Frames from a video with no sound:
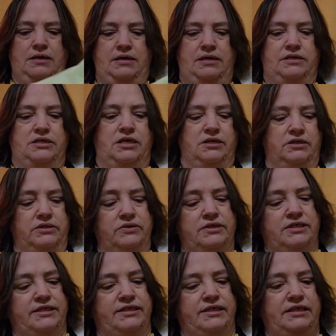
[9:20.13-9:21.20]
It's also
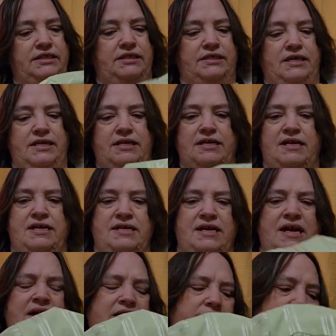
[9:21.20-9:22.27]

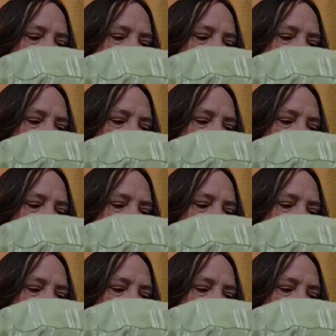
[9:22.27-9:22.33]
kind of